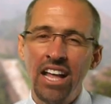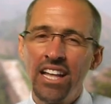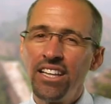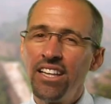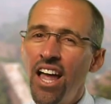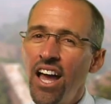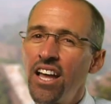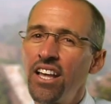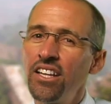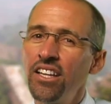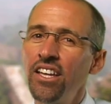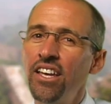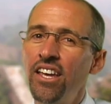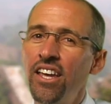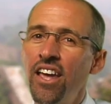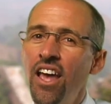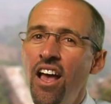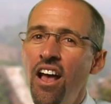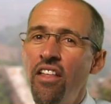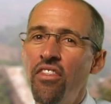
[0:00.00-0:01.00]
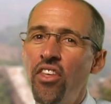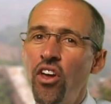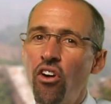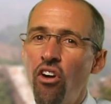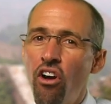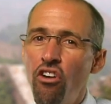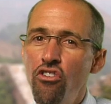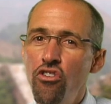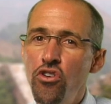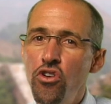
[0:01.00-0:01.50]
Luckily, there
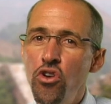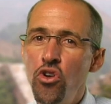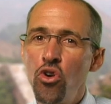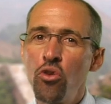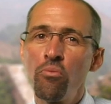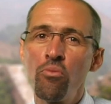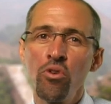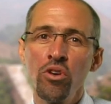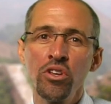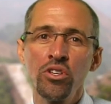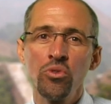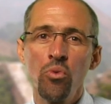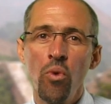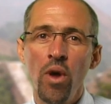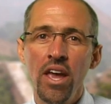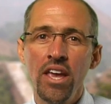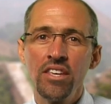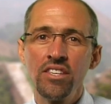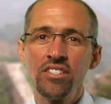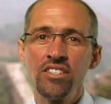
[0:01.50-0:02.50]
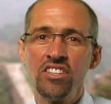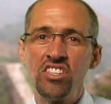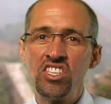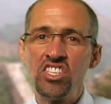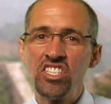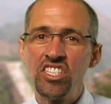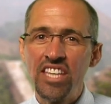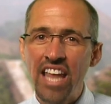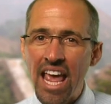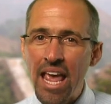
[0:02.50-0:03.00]
are numerous ways to
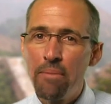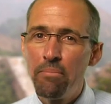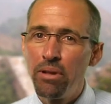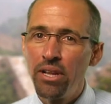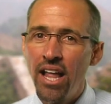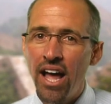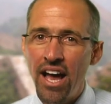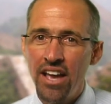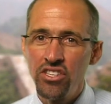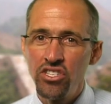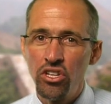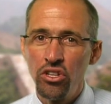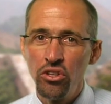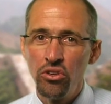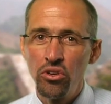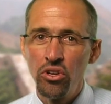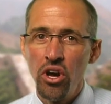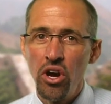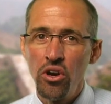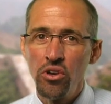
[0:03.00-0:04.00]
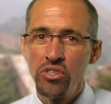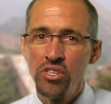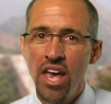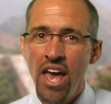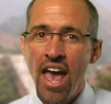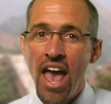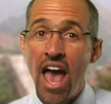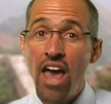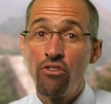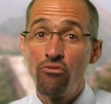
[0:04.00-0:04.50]
stabilize glucose
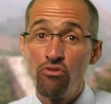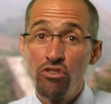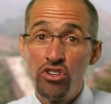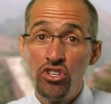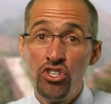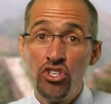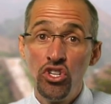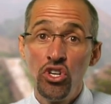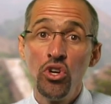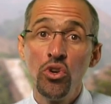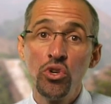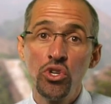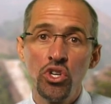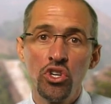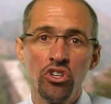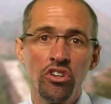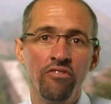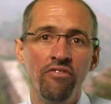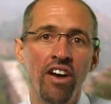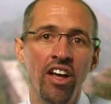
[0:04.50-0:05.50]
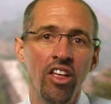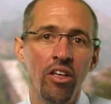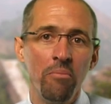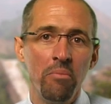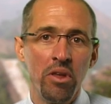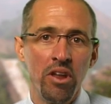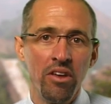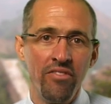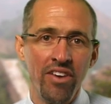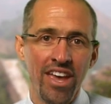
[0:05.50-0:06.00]
and reduce your
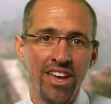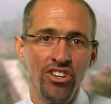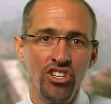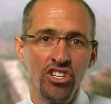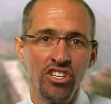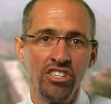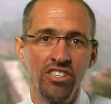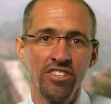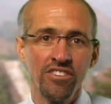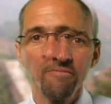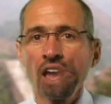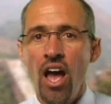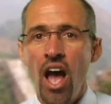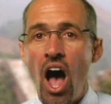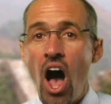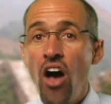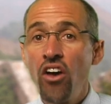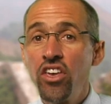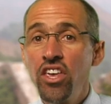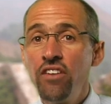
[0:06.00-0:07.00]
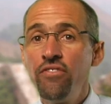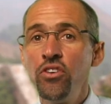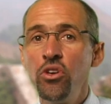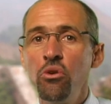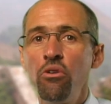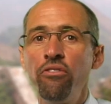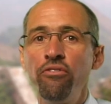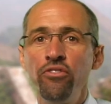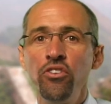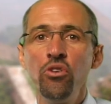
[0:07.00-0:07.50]
development of AGEs. I'll give
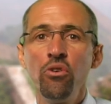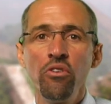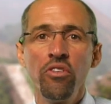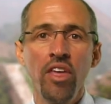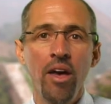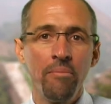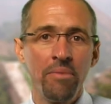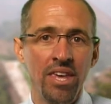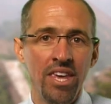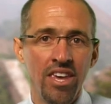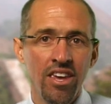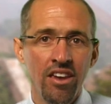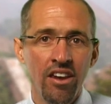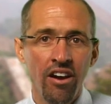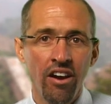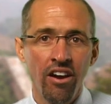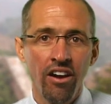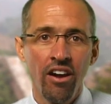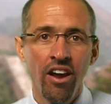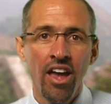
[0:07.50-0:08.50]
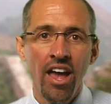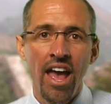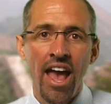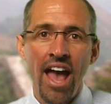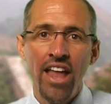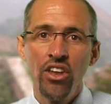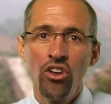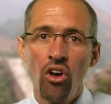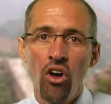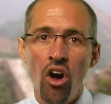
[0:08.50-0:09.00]
you a few of them here,
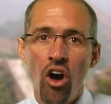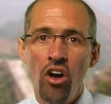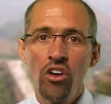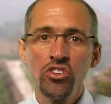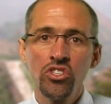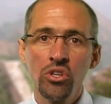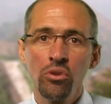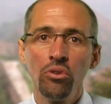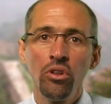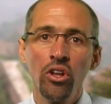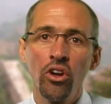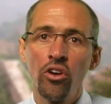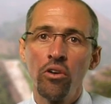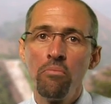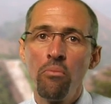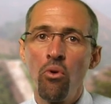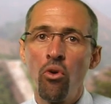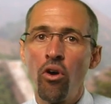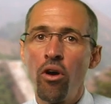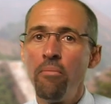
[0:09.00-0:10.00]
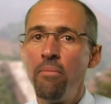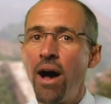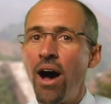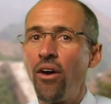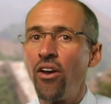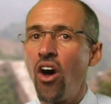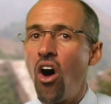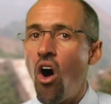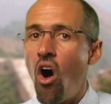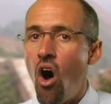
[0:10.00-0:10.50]
and you'll also learn more
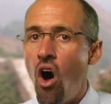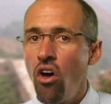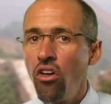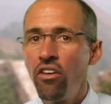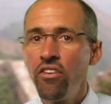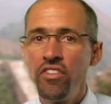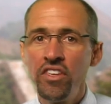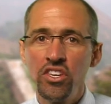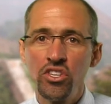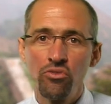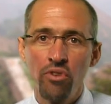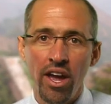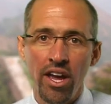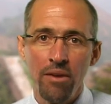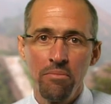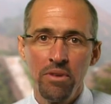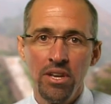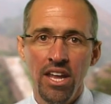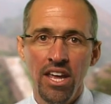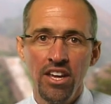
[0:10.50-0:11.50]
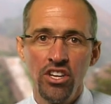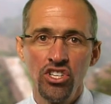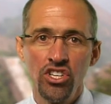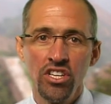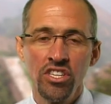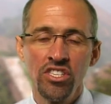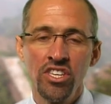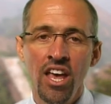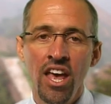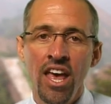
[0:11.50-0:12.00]
about all of these
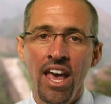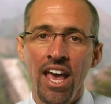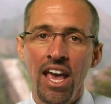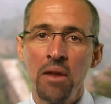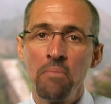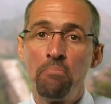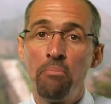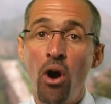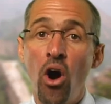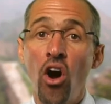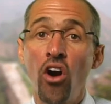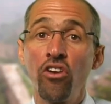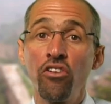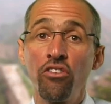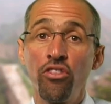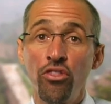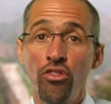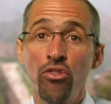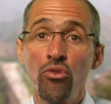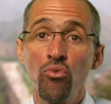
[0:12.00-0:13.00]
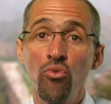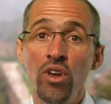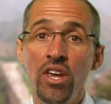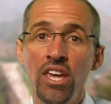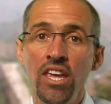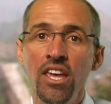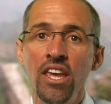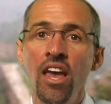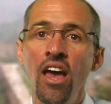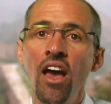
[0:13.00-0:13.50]
recommendations in part
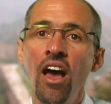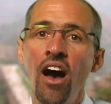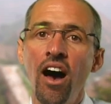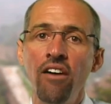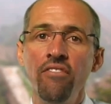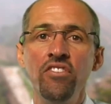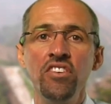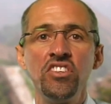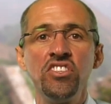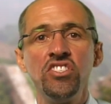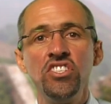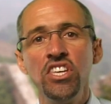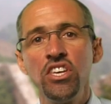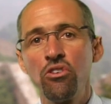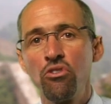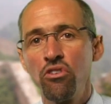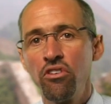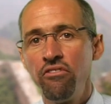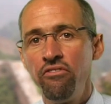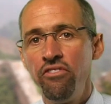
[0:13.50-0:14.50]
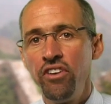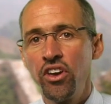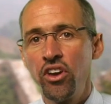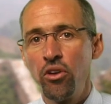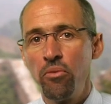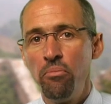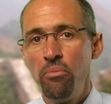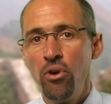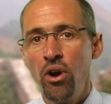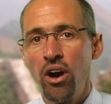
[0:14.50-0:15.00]
three of the Secret of
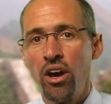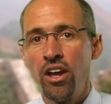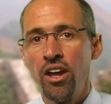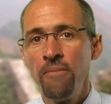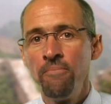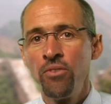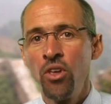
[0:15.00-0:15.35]
Vigor book,